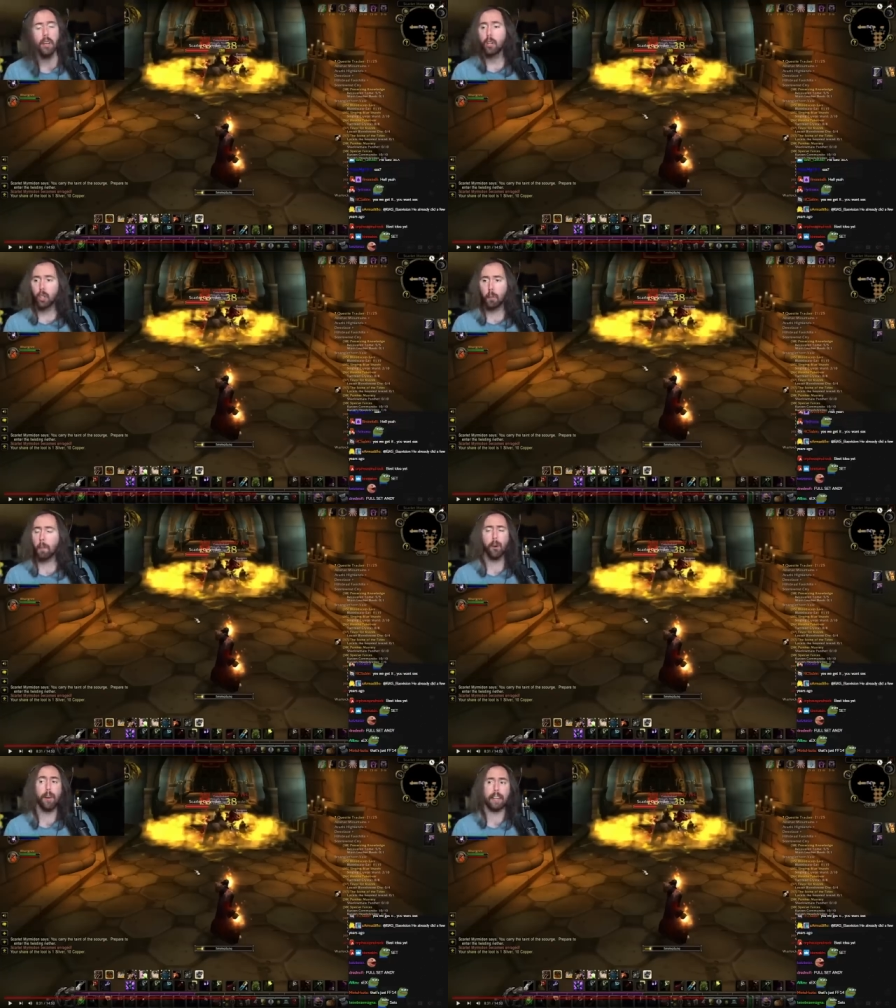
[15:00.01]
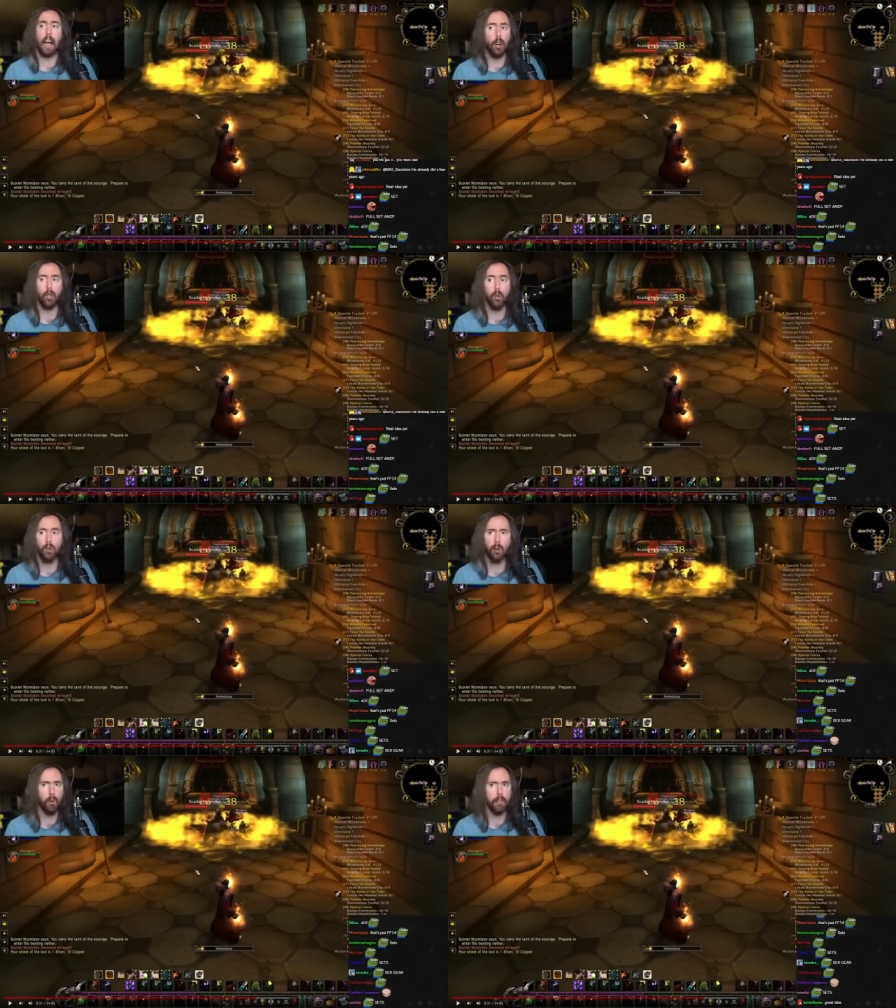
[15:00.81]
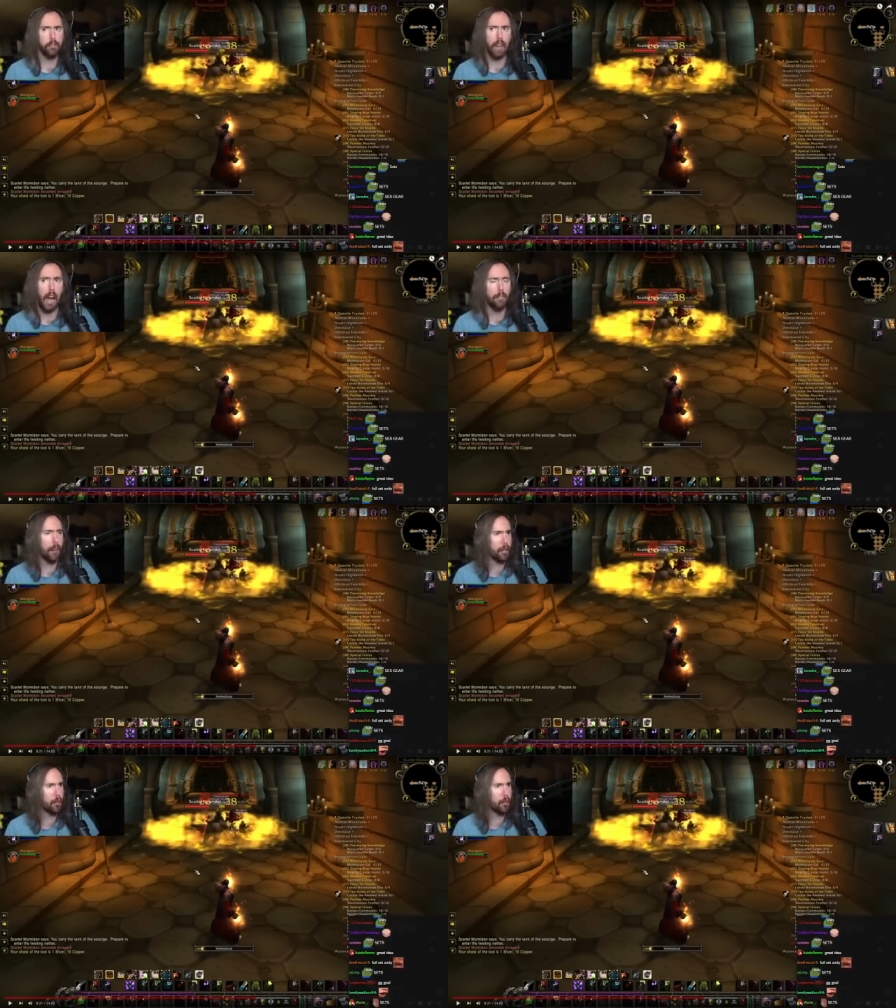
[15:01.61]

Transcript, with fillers: You remember, like, how cool it was to have, like, your